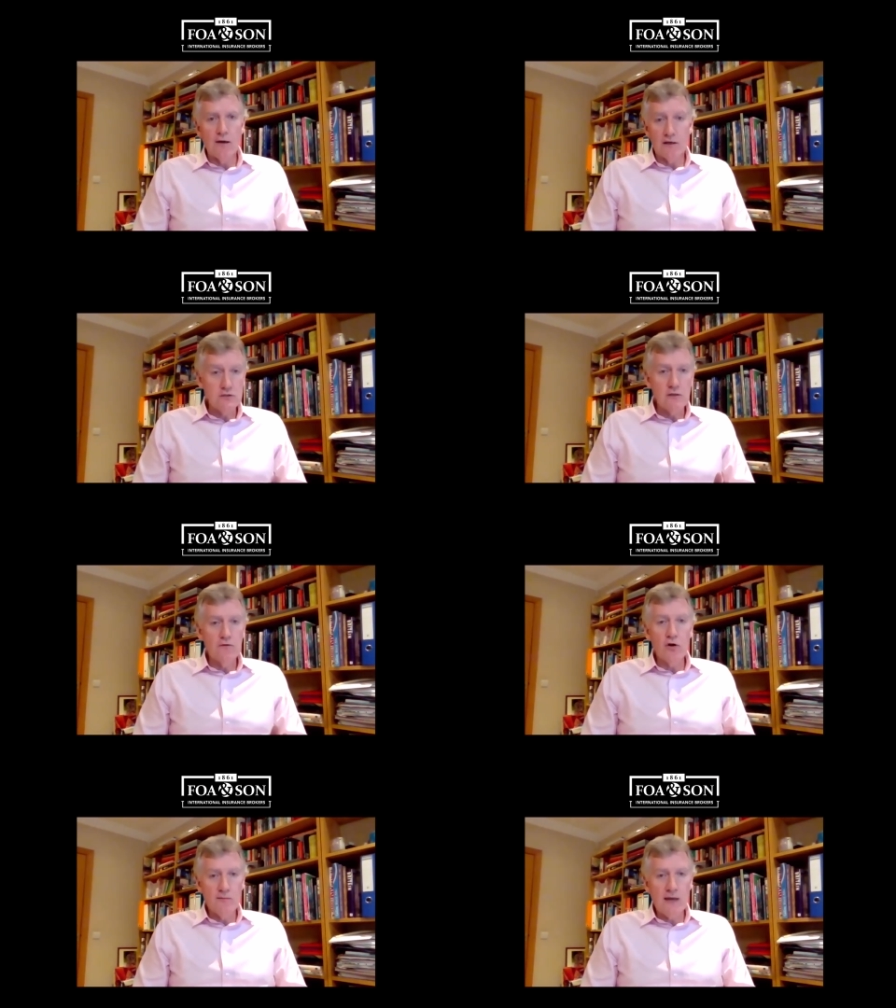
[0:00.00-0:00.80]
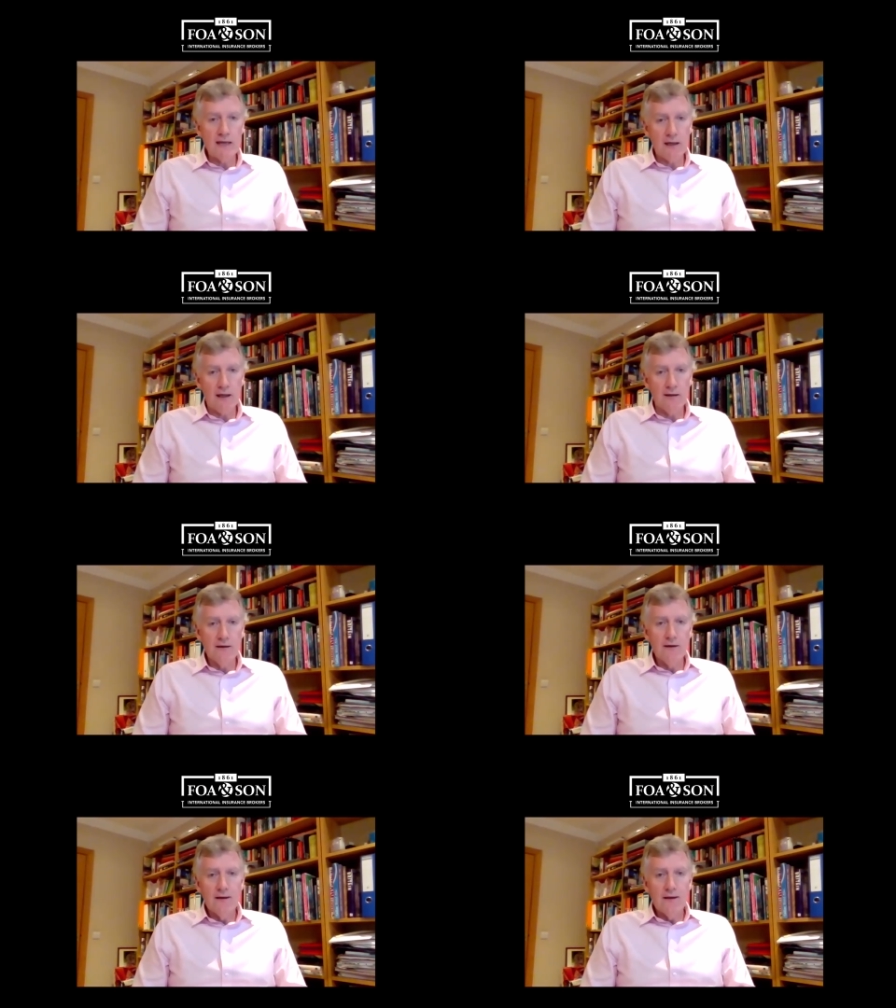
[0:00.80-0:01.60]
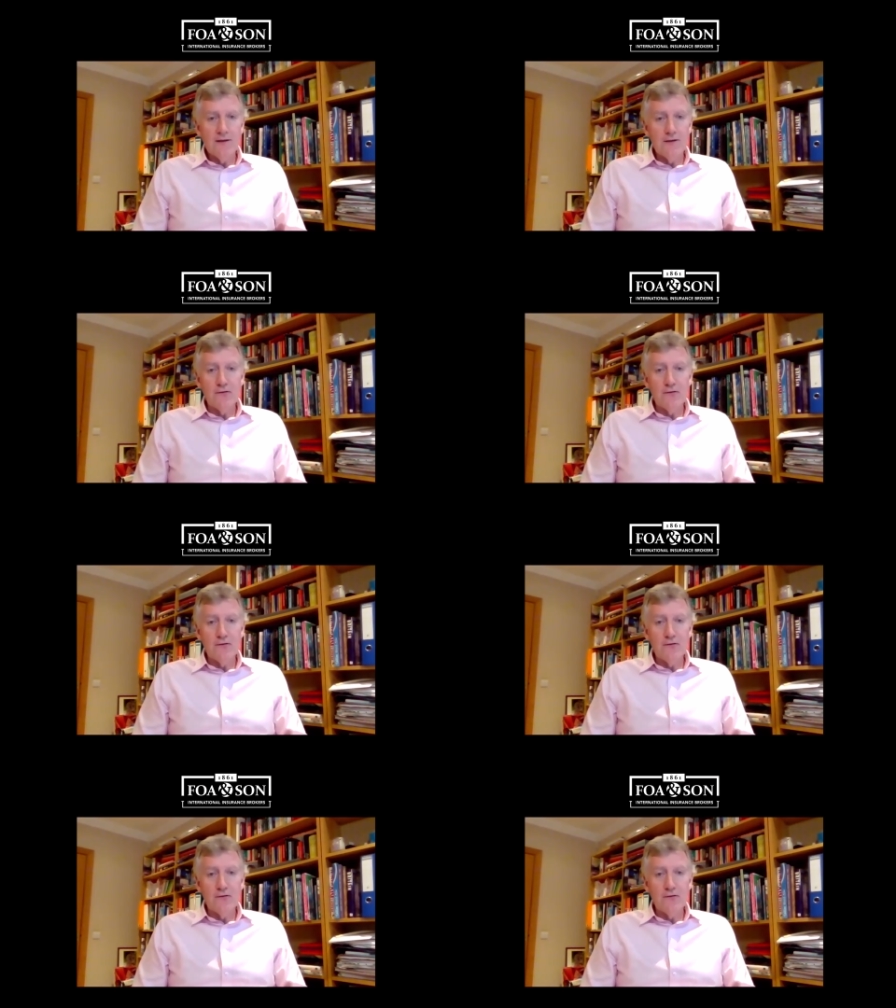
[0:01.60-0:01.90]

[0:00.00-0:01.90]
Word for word: Because you've got to make it. You've